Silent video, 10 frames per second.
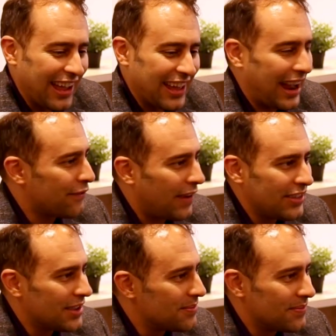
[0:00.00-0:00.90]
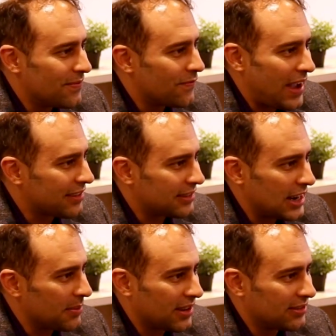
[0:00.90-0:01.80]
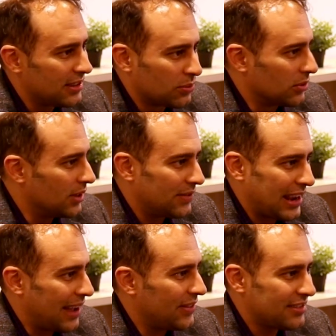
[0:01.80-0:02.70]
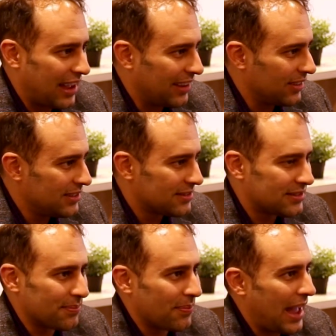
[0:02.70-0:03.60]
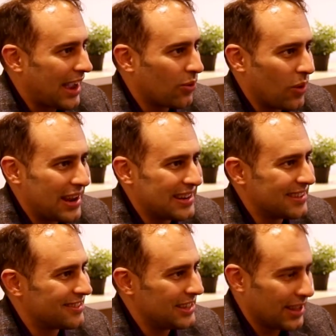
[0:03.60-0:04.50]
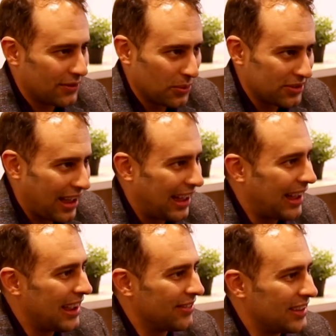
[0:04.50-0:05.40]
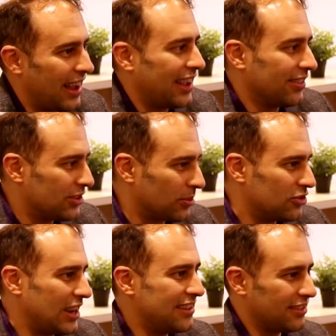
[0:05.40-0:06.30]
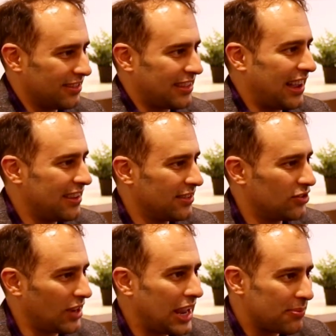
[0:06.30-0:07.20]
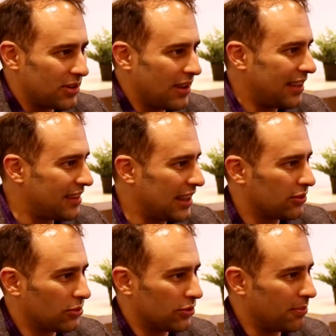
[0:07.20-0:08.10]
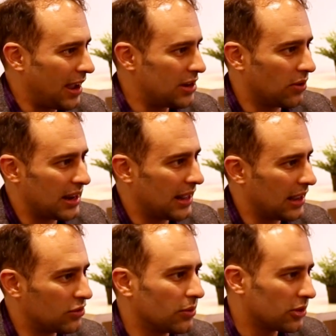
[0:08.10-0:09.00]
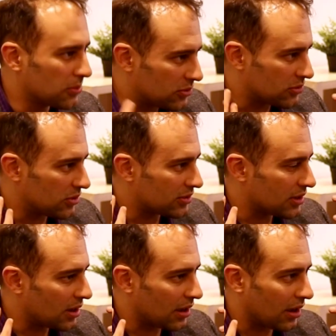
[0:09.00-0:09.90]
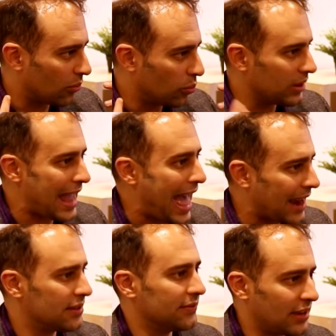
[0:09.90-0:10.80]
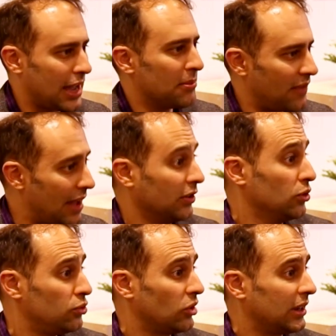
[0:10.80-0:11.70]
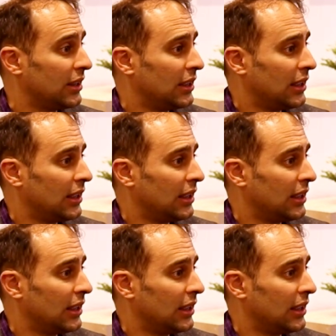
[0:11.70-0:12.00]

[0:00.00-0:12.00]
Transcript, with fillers: And I find them fascinating because these were living on these islands back when sea level was high, and the islands were changing size and shape, and you had dinosaurs migrating, and so this was just a really active time of evolution.